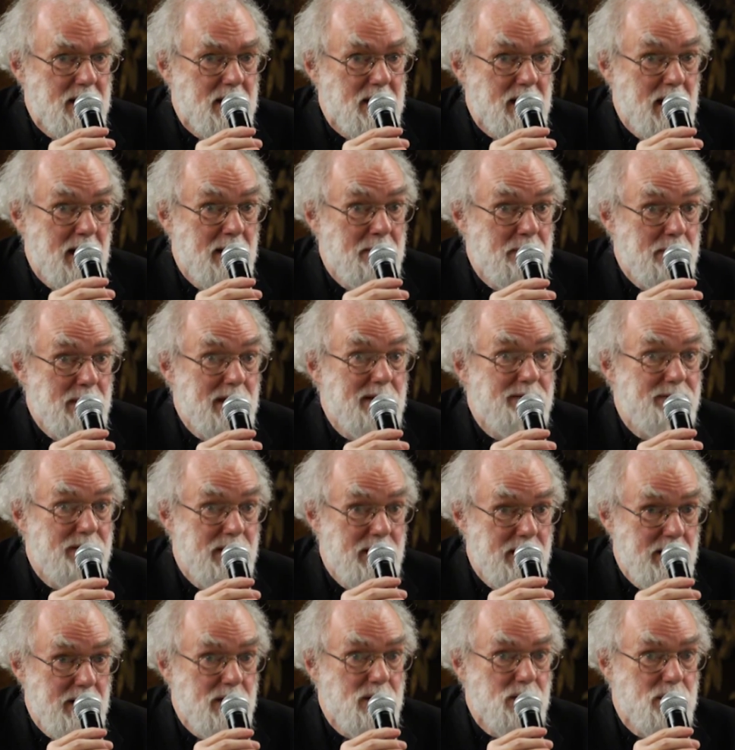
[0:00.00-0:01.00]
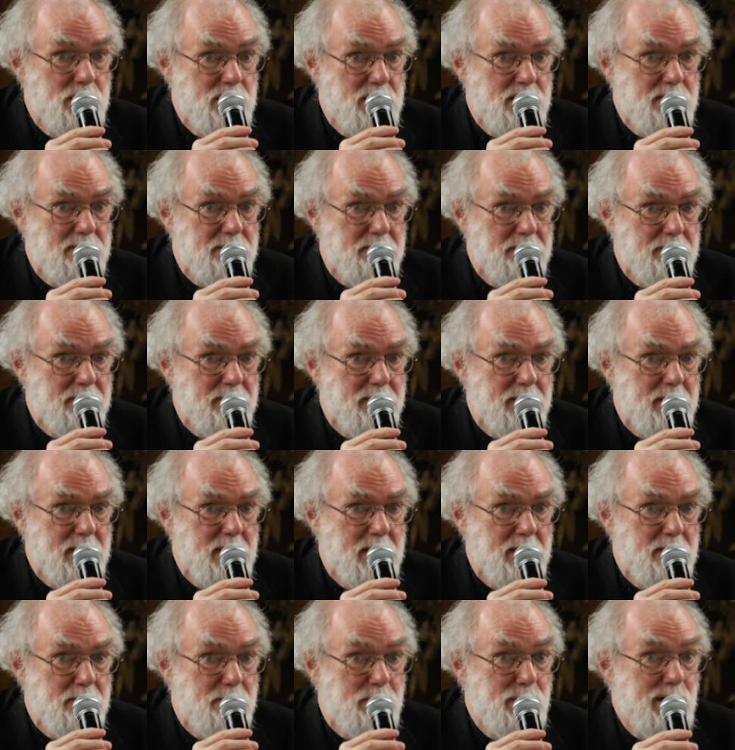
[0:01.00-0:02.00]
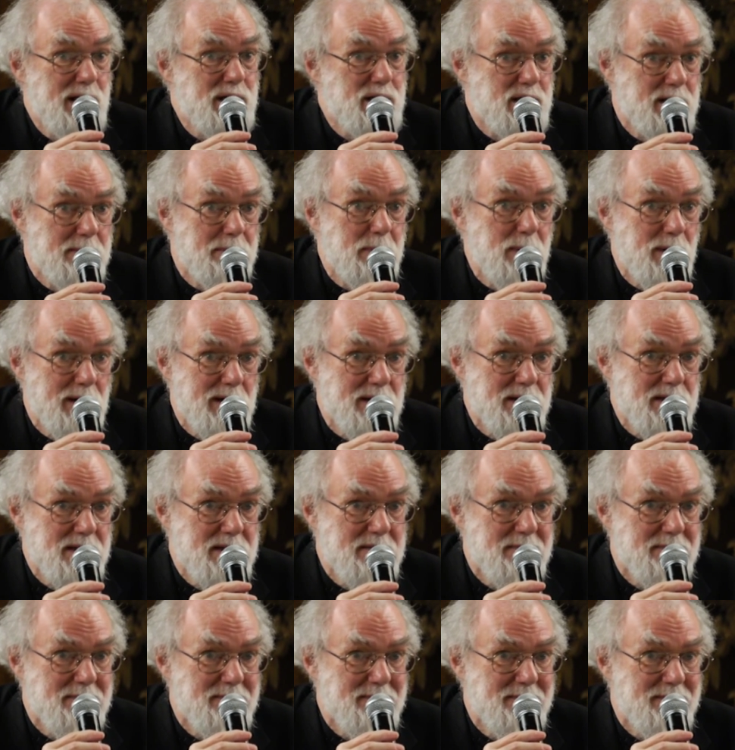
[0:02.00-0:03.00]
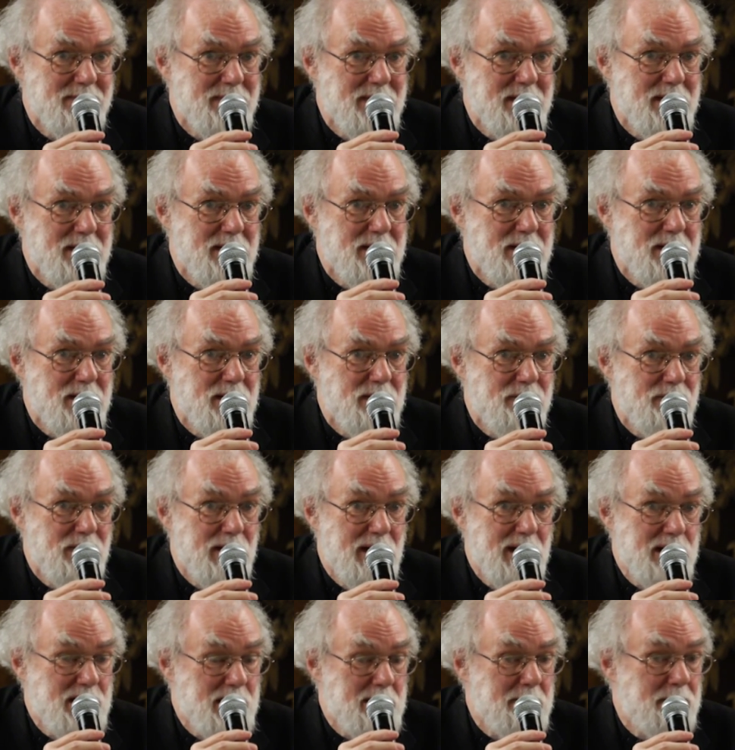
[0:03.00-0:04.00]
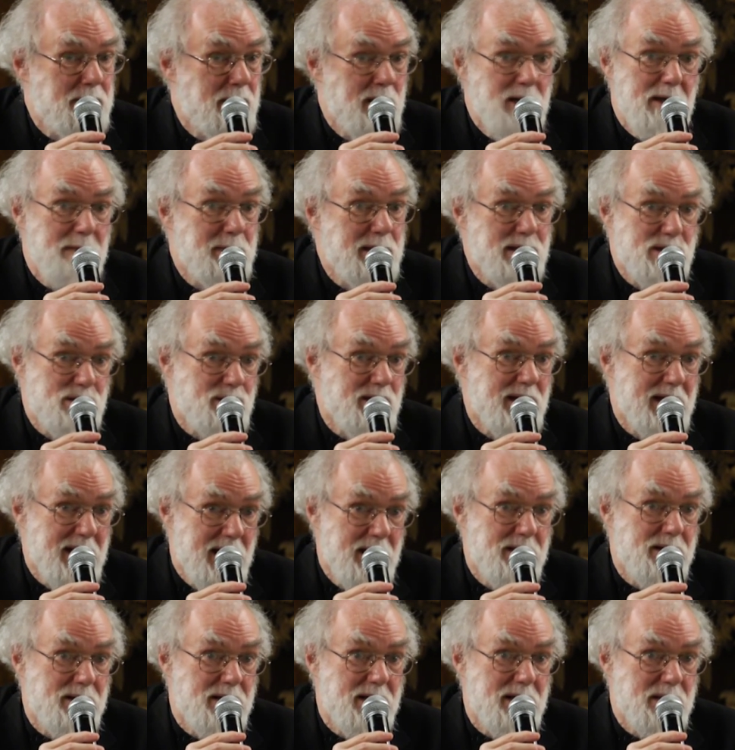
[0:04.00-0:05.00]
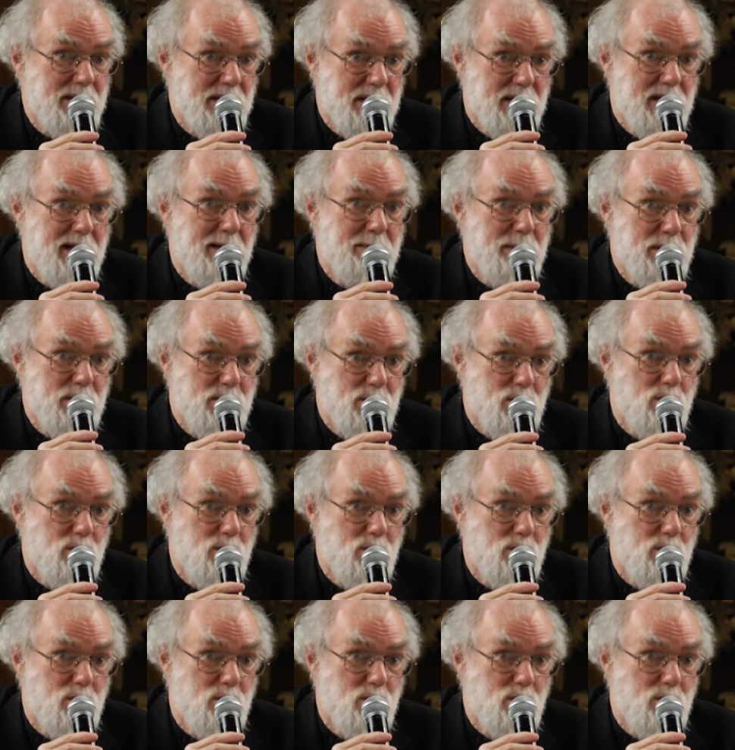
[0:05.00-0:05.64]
can be a very good pressure point for getting parliamentary candidates to come and